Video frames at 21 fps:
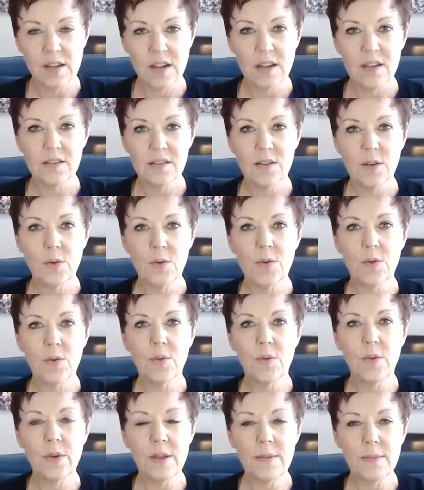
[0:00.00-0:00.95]
So
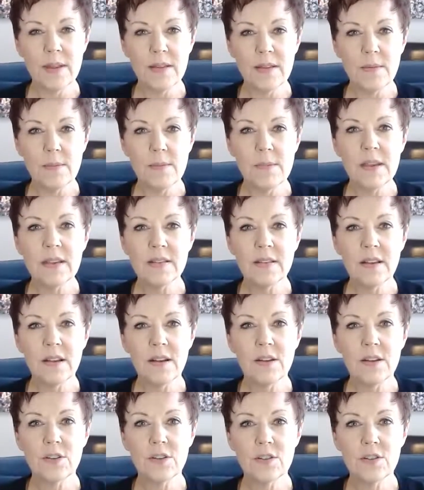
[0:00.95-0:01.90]
women
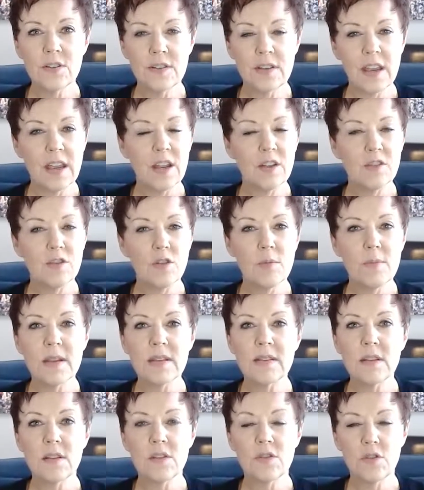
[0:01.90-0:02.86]
misunderstand or
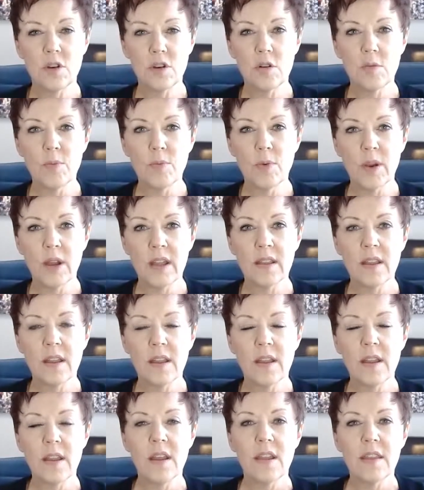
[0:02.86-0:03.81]
misinterpret
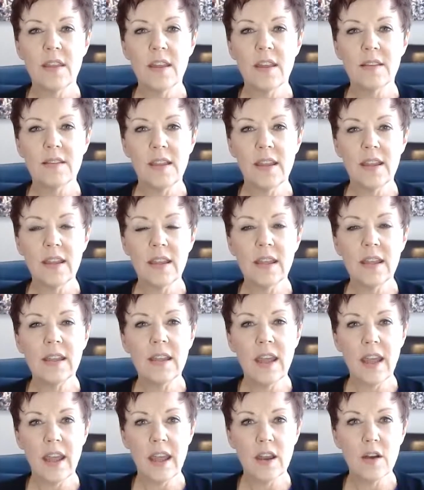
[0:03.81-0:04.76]
that taking
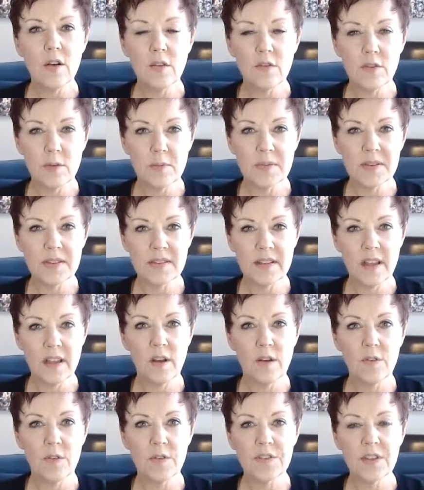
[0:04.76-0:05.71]
care of
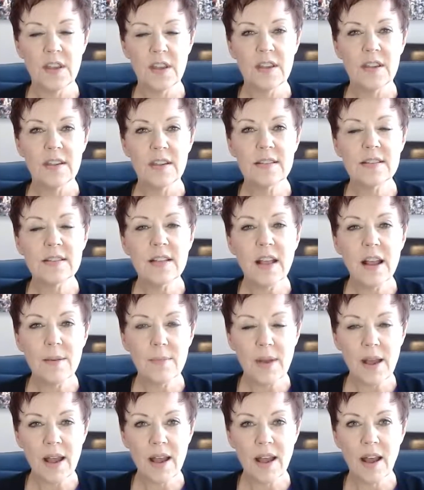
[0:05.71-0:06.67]
themselves
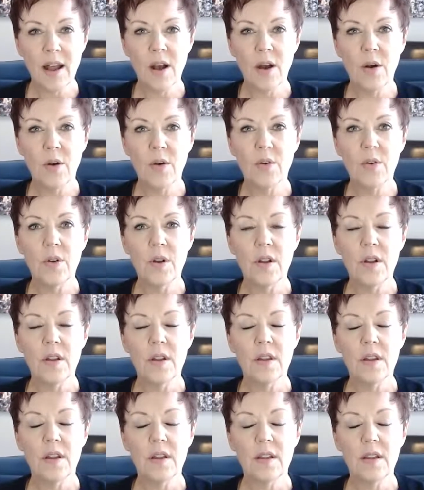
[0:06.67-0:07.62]
somehow
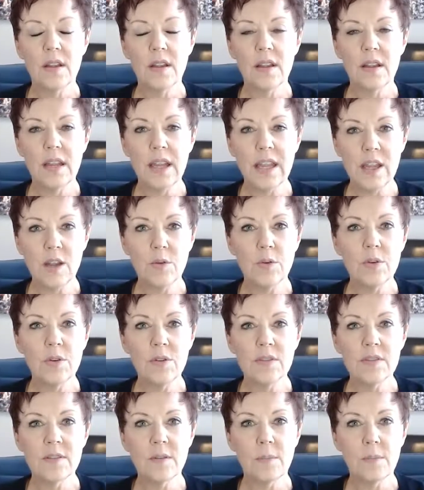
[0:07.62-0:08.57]

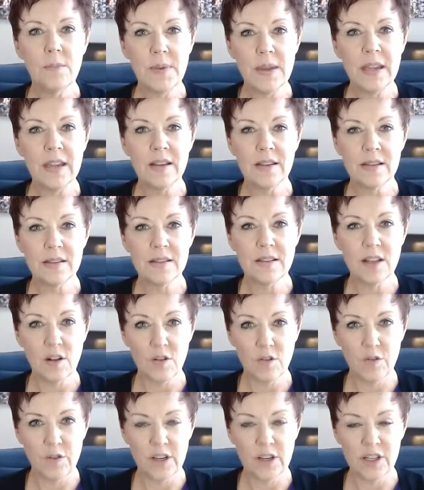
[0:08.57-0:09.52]
equals being
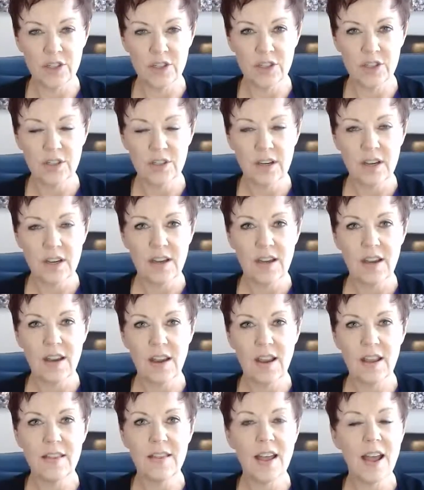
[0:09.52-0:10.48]
selfish.
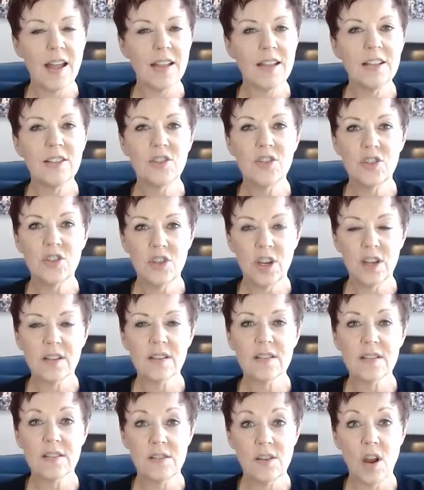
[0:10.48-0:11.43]
And that is
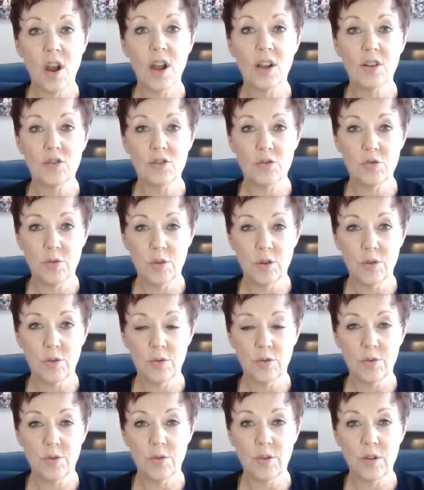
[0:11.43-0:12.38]
just not
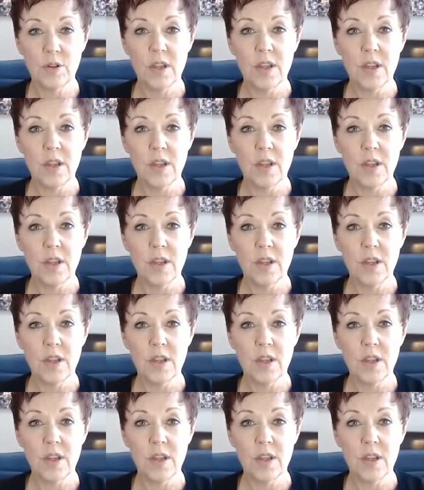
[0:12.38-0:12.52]
true.